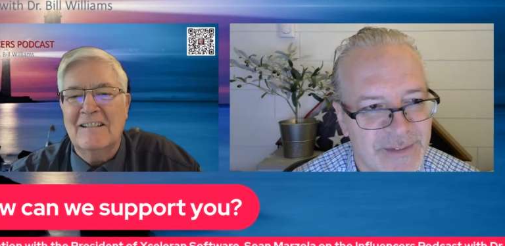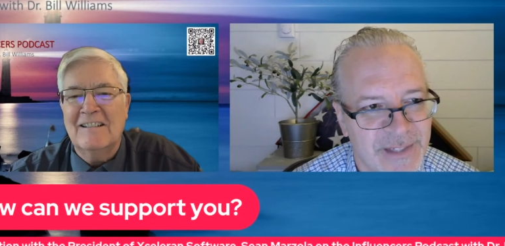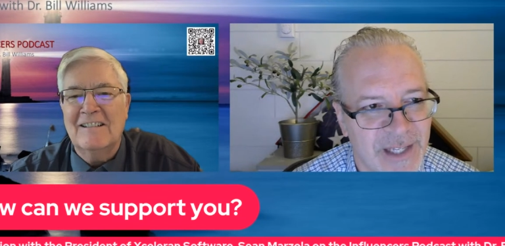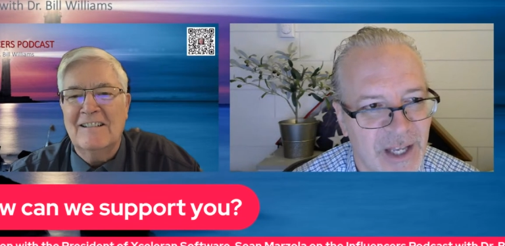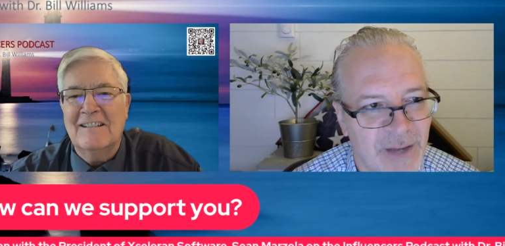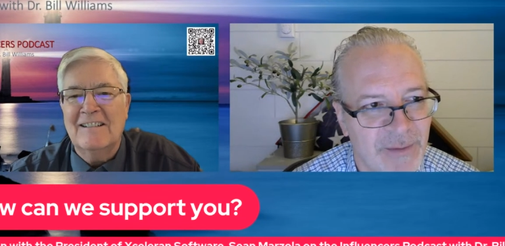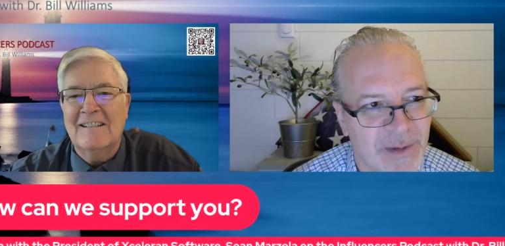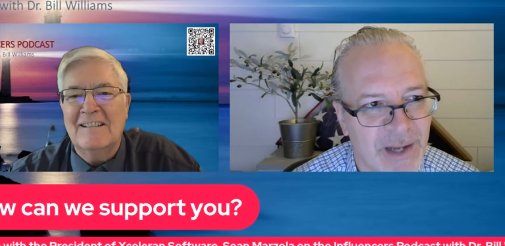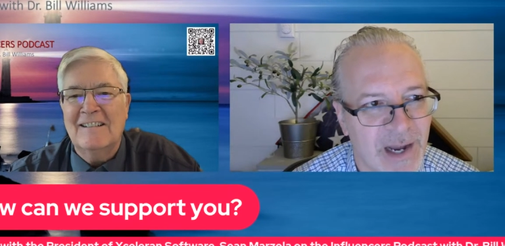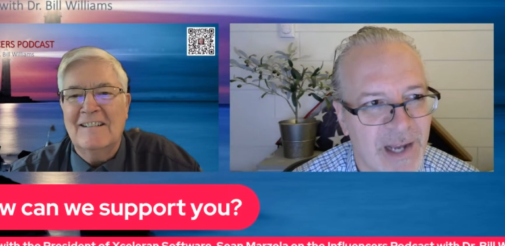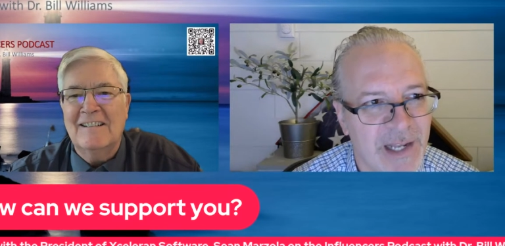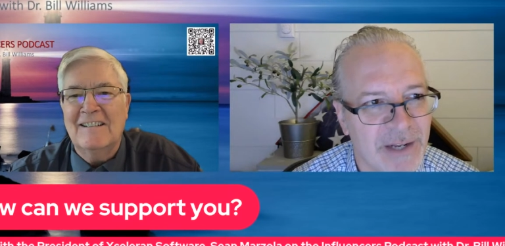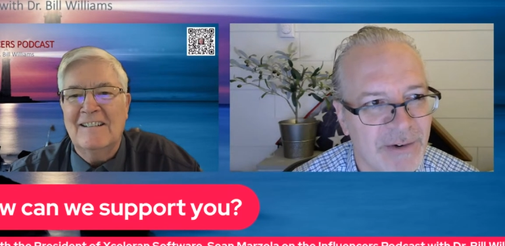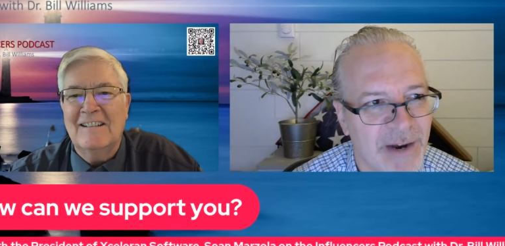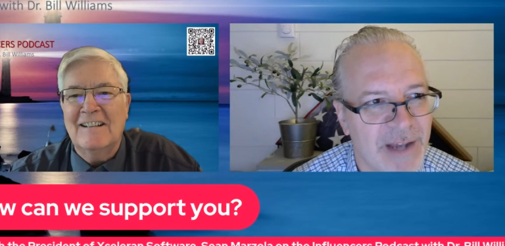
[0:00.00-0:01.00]
Speaker 1: help
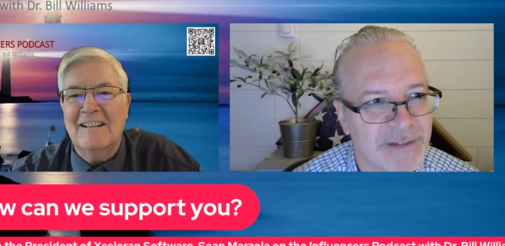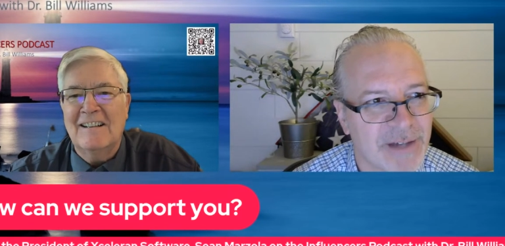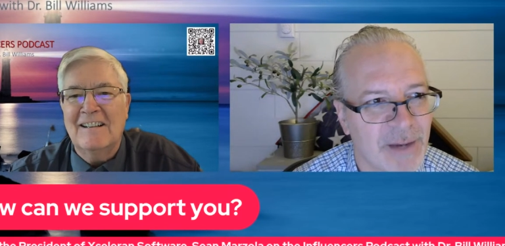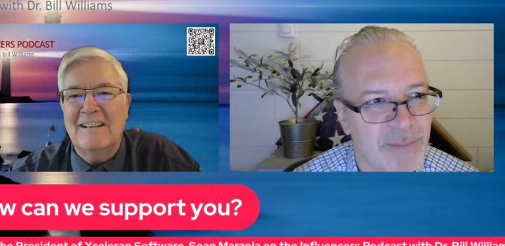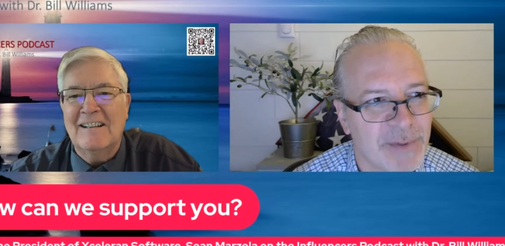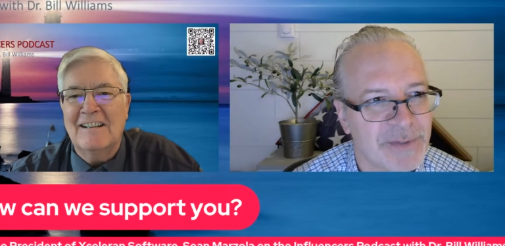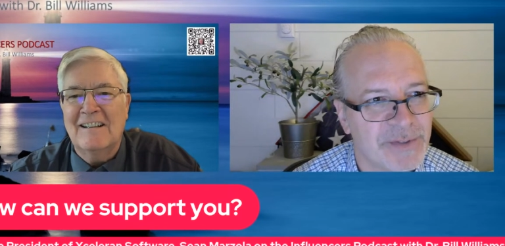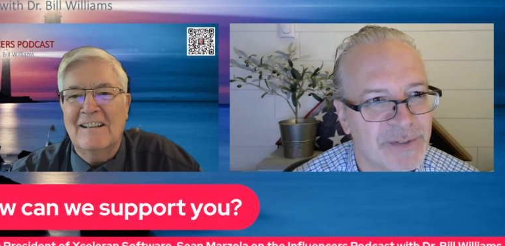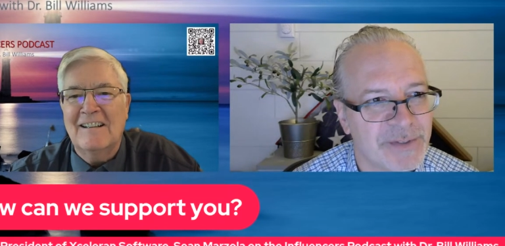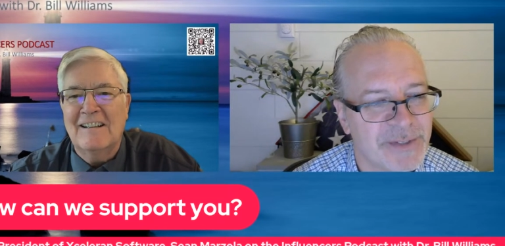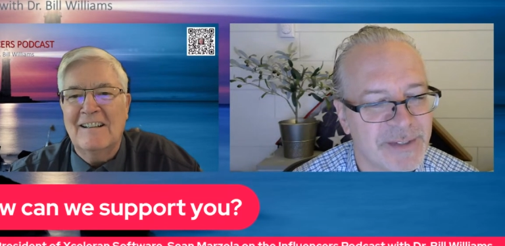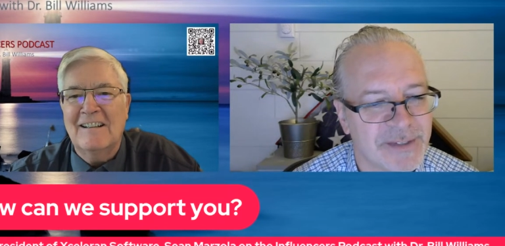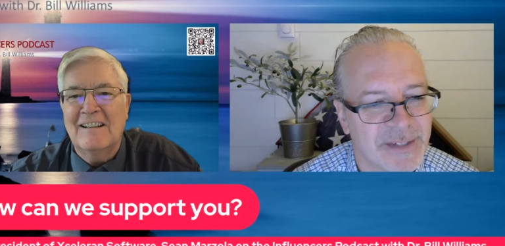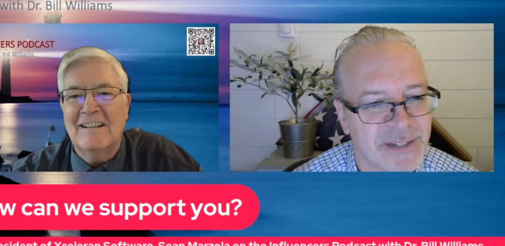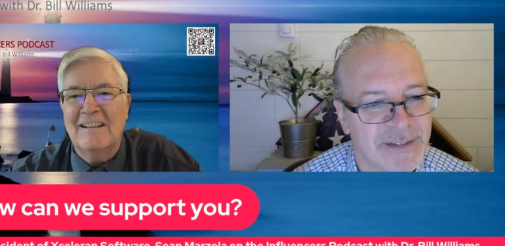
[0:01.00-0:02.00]
guiding grasshoppers to
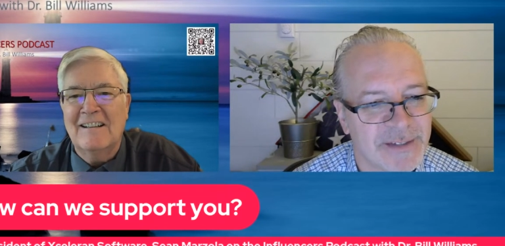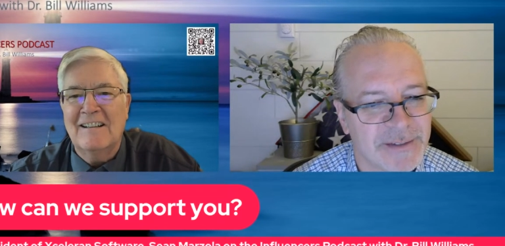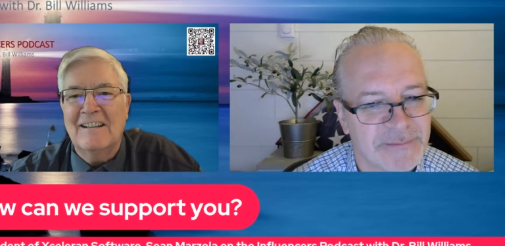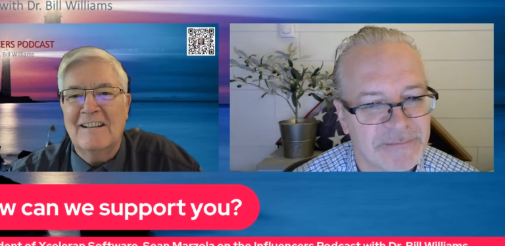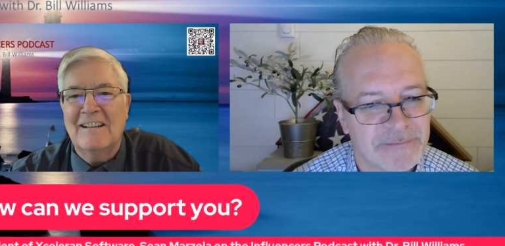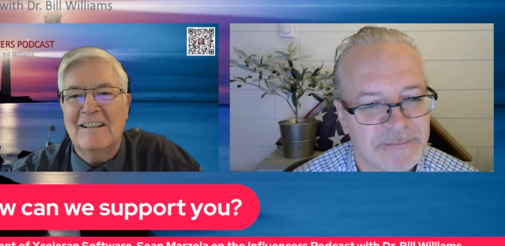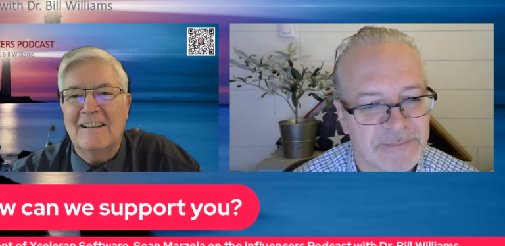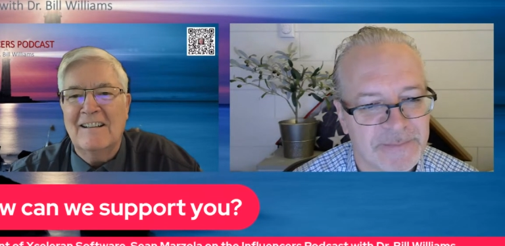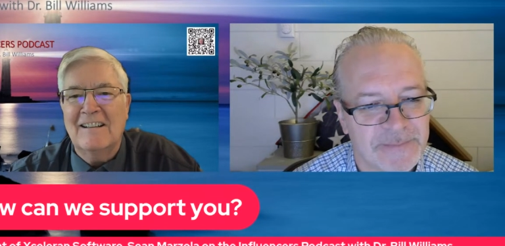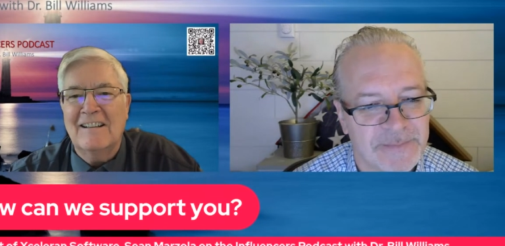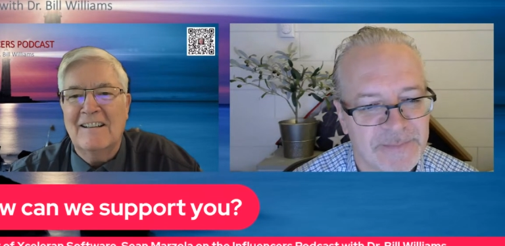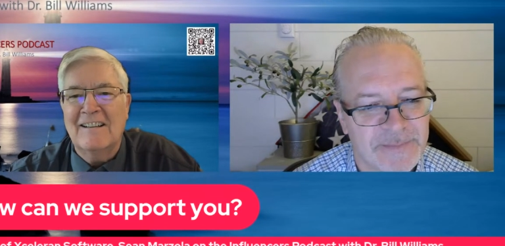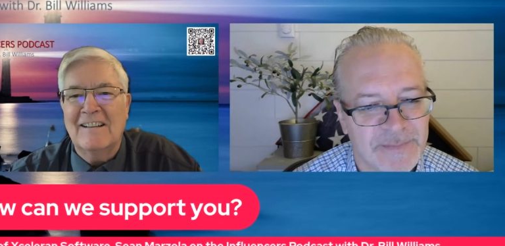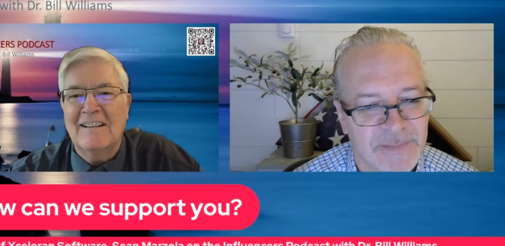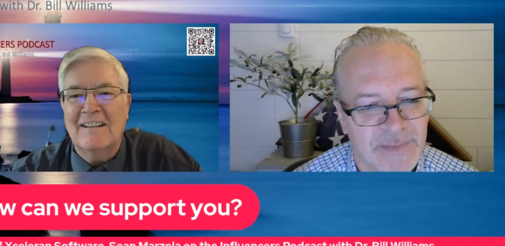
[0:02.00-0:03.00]
success.
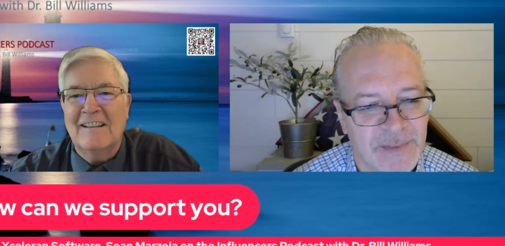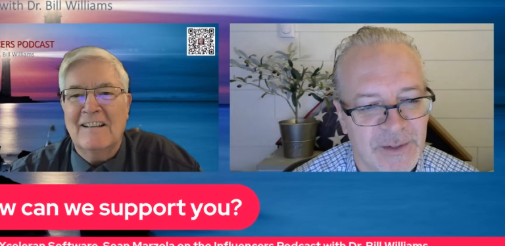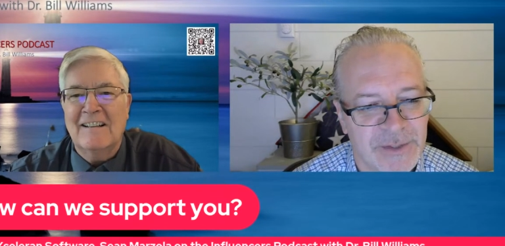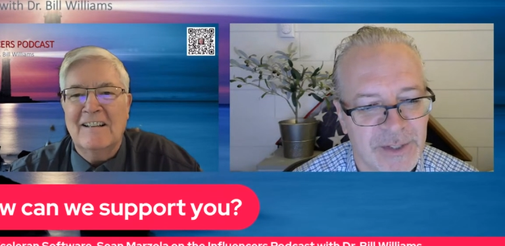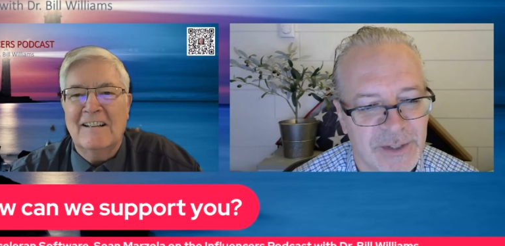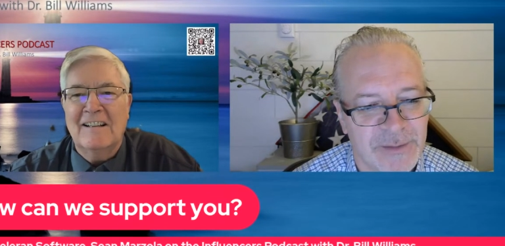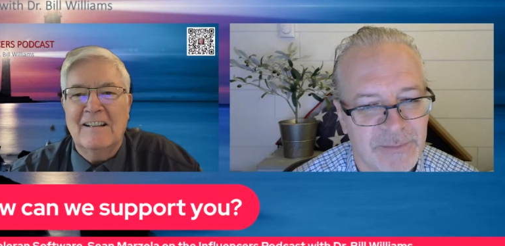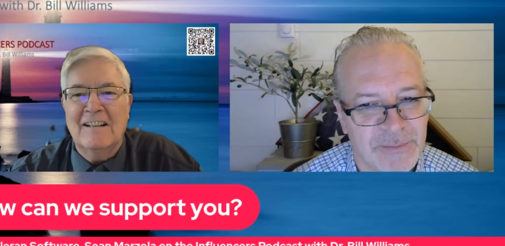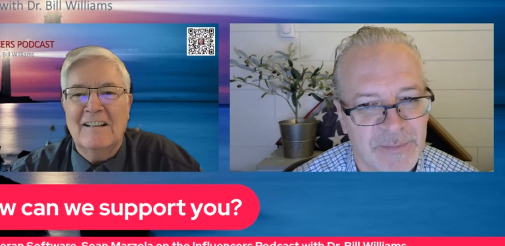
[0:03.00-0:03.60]
There's a